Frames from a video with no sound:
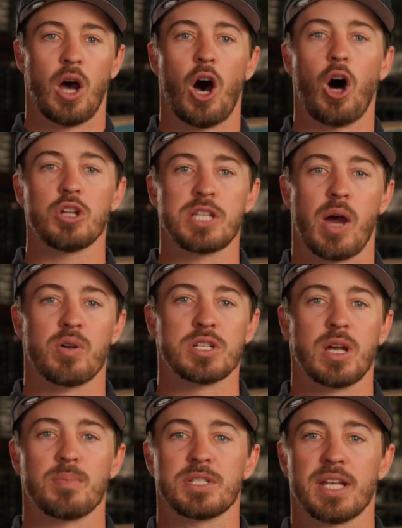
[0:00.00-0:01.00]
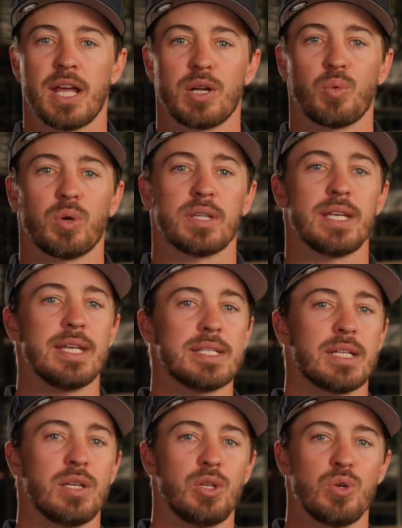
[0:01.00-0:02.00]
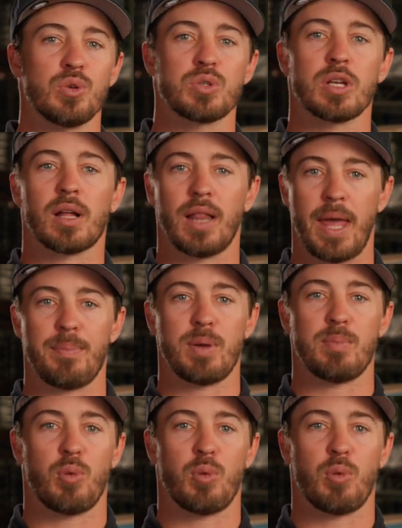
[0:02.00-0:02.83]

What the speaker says: All towers come standard with easy-to-use clamping